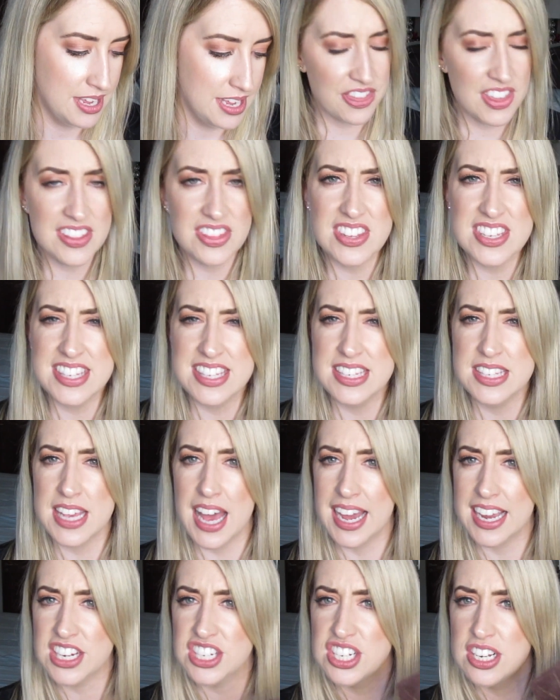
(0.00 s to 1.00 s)
I think this is
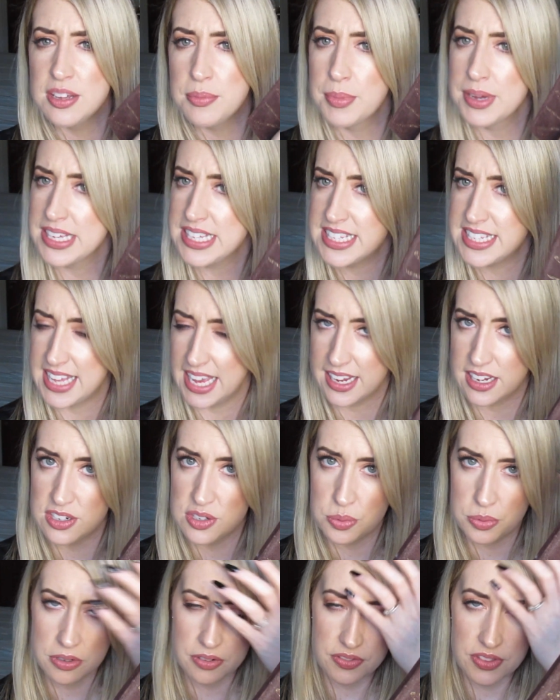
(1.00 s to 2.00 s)
actually my
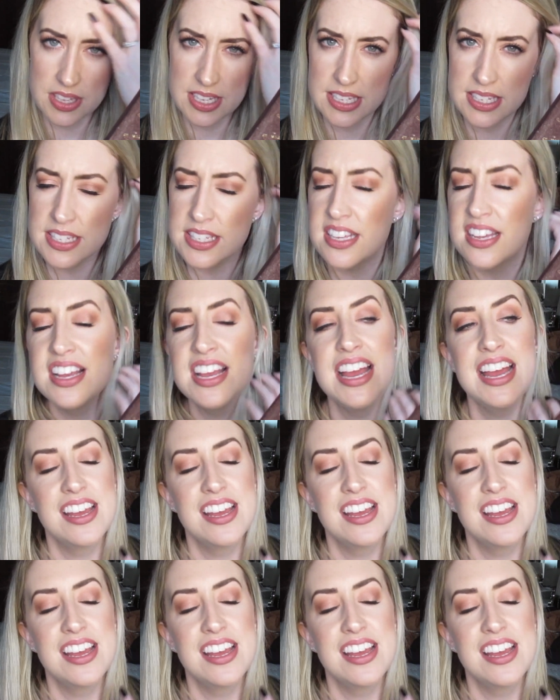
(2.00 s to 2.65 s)
second one of these.